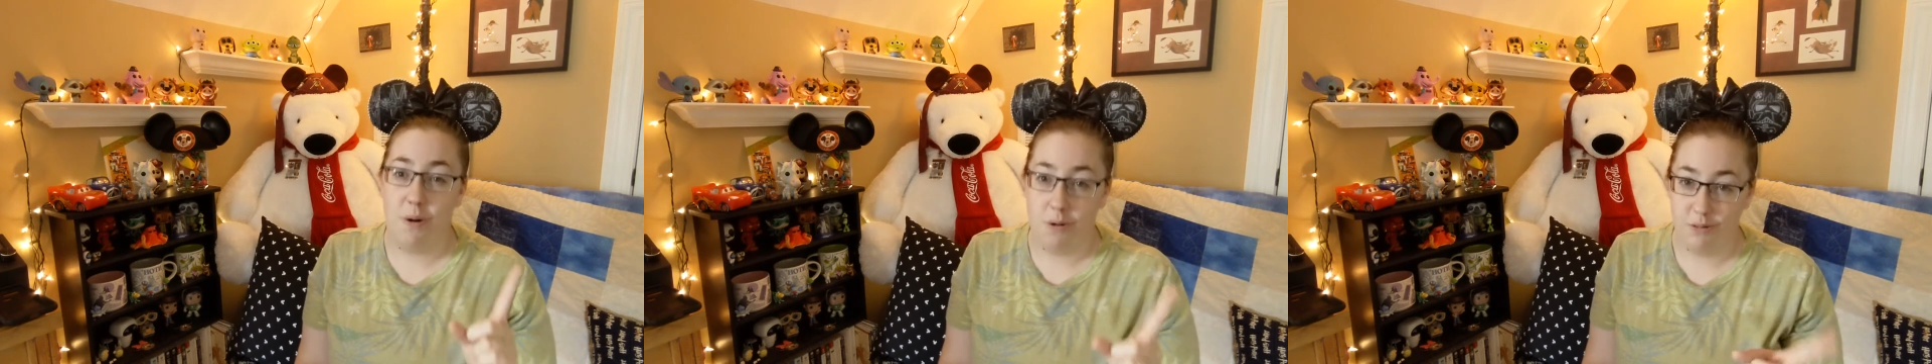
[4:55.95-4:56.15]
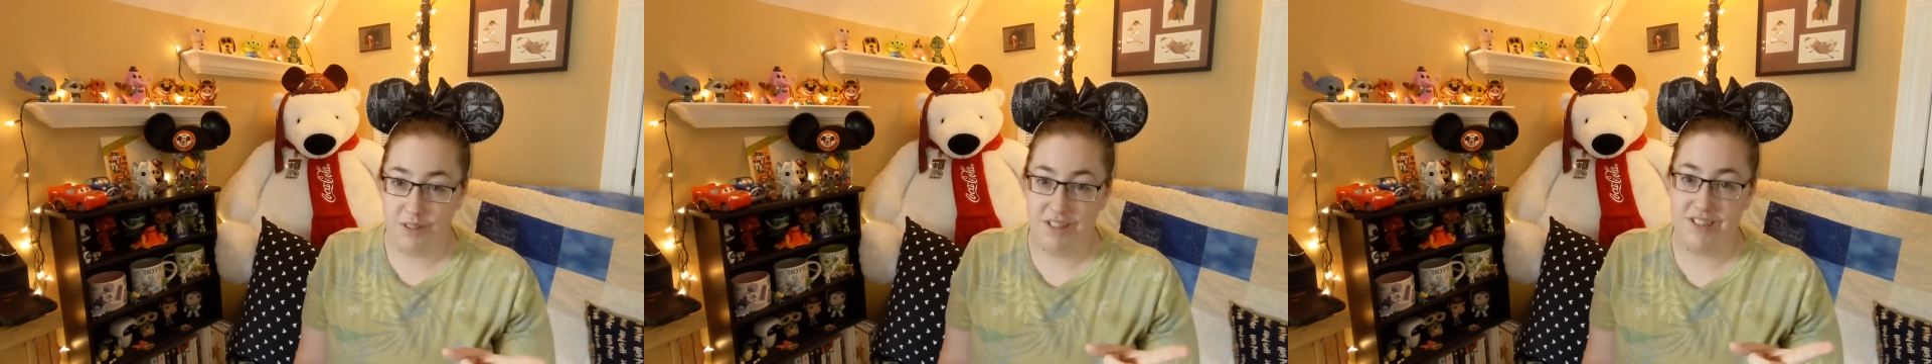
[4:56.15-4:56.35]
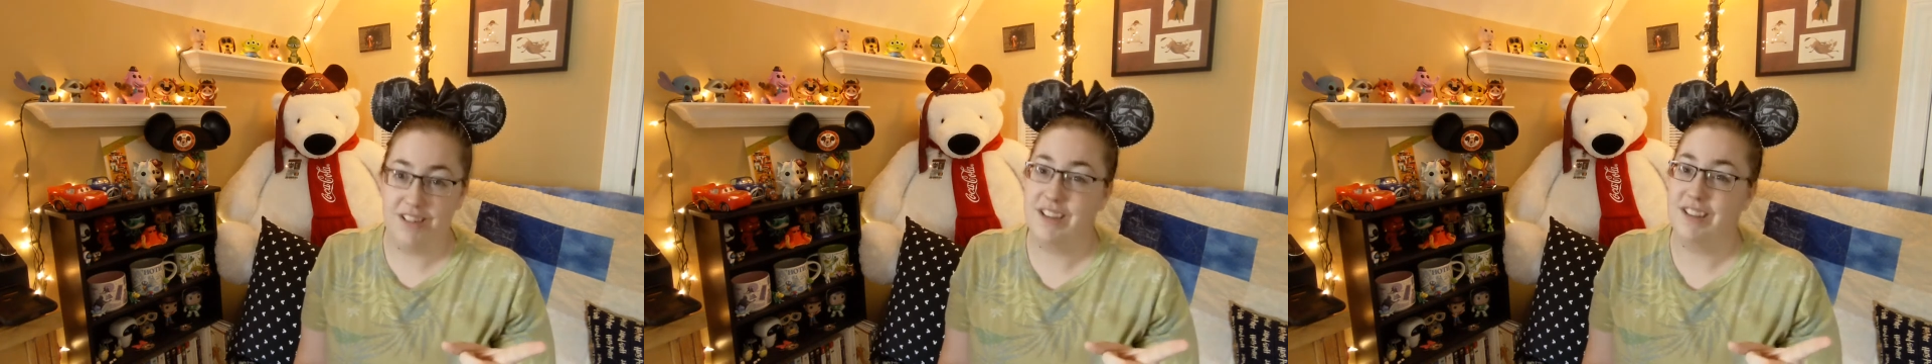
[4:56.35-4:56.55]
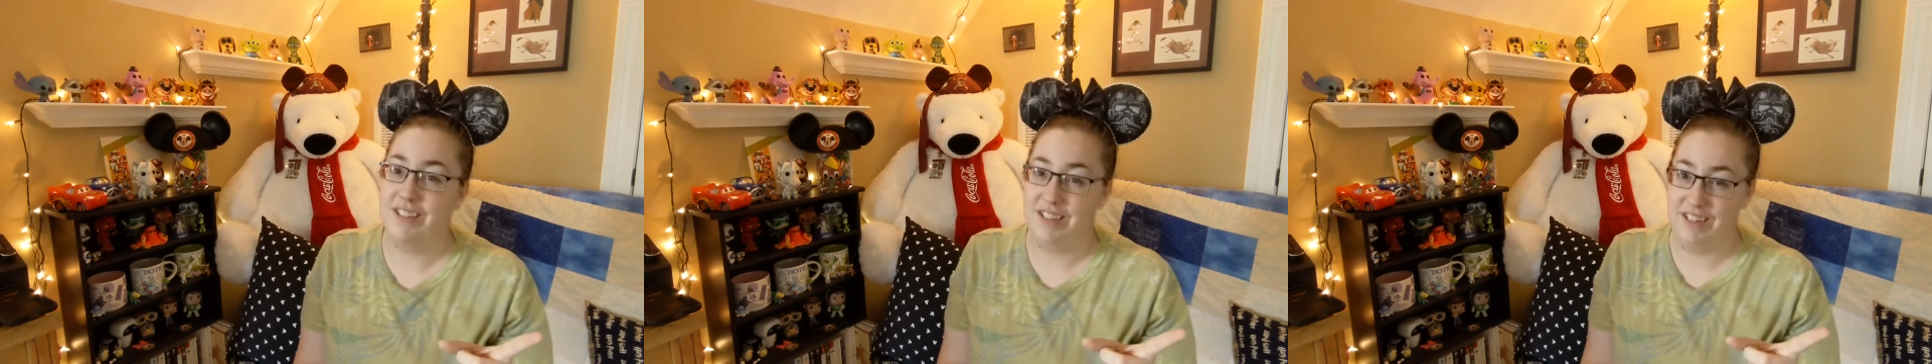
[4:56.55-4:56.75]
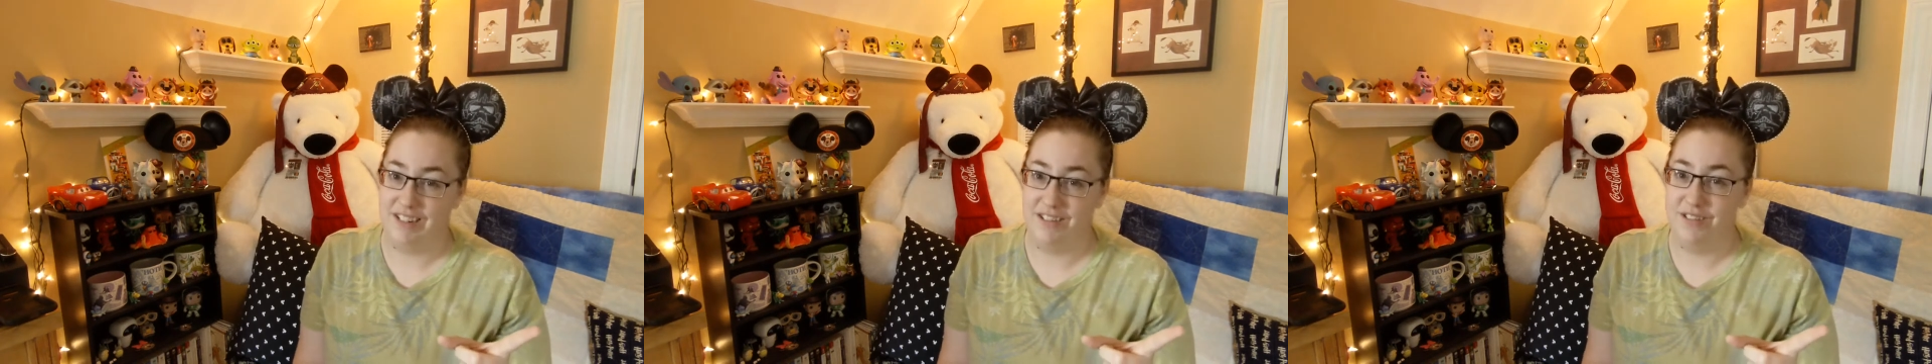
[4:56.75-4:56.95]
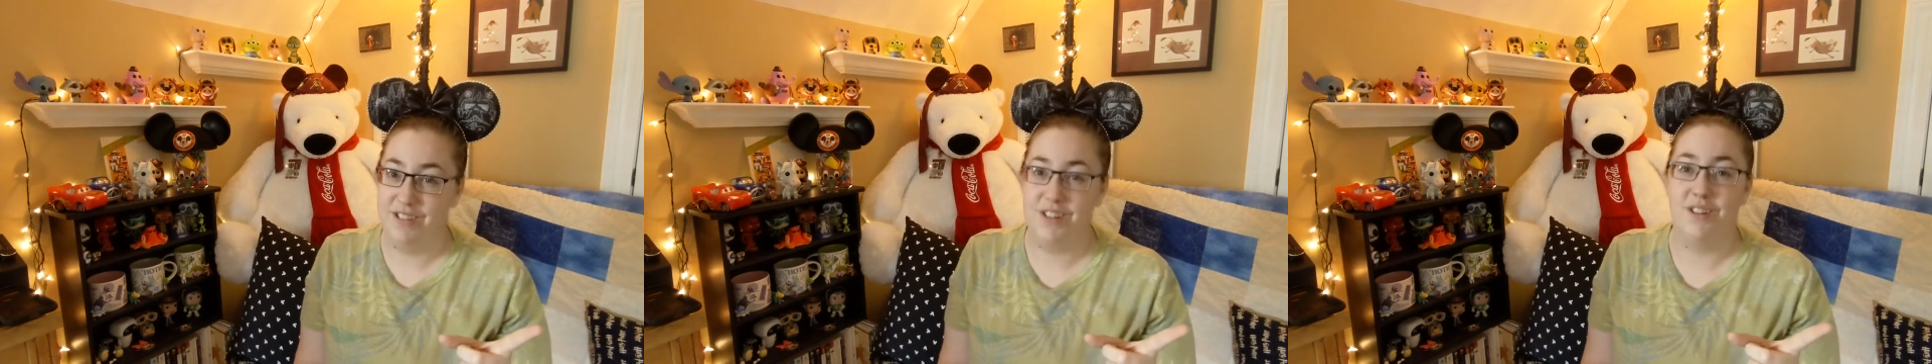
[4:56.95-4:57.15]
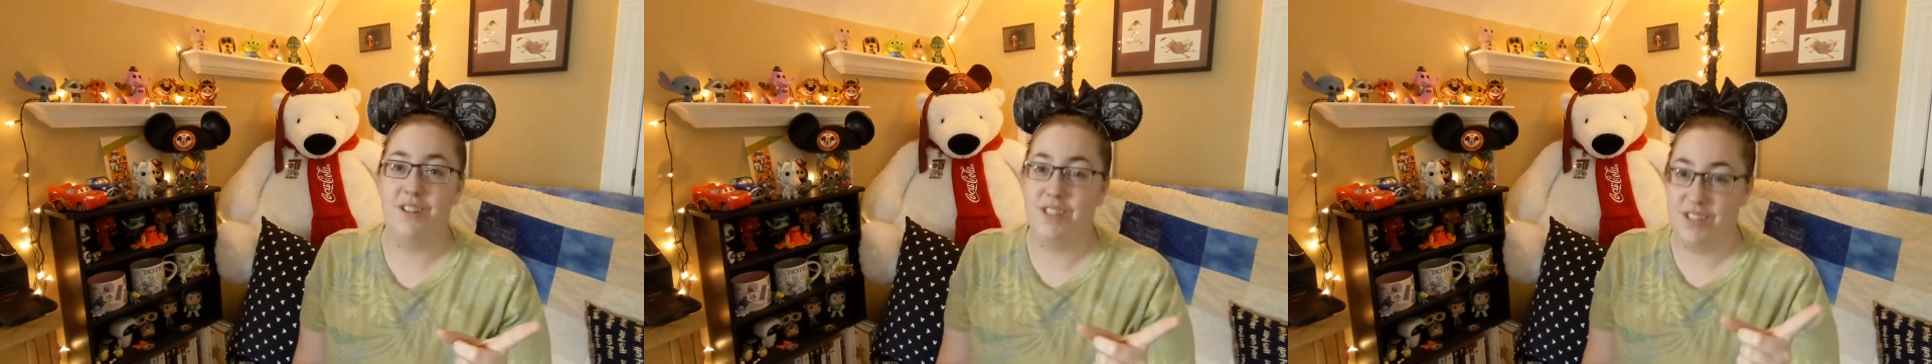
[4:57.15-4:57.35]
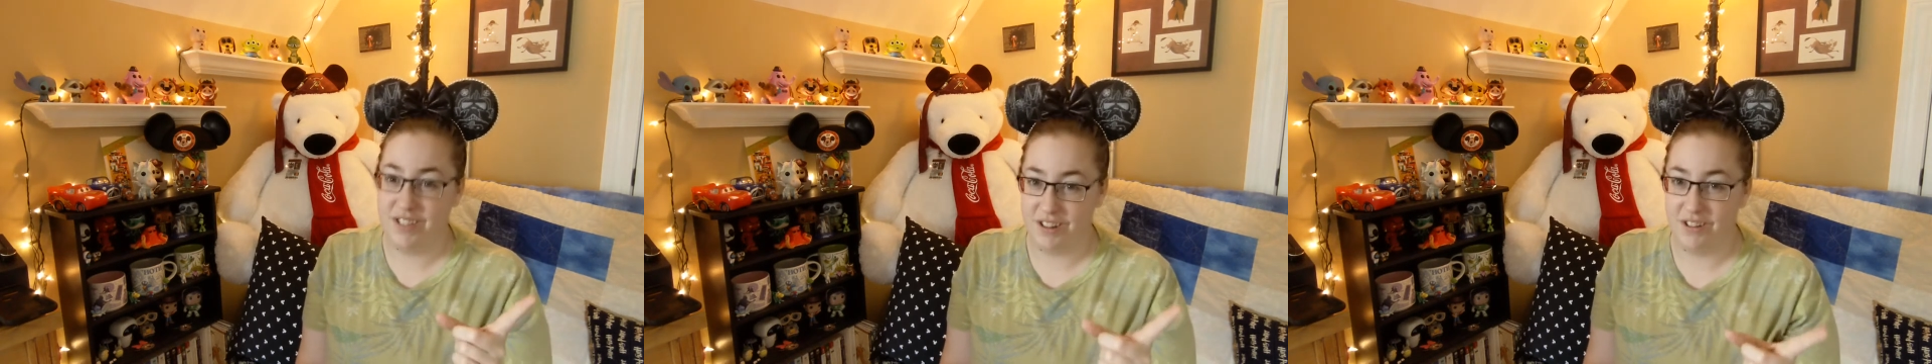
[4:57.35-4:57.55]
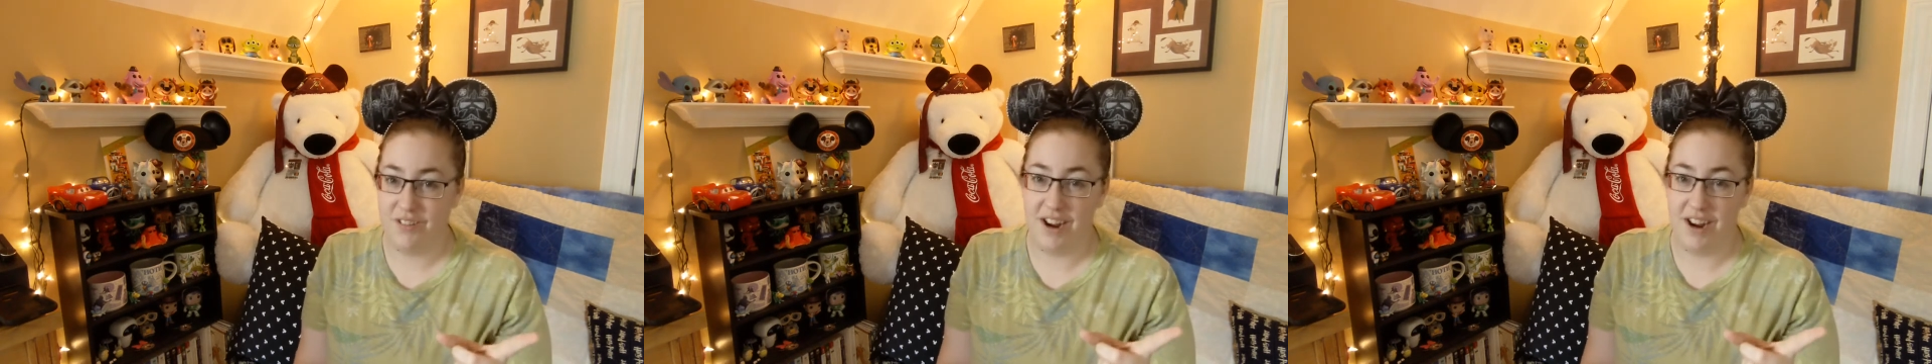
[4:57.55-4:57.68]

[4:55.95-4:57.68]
oldest casinos that are still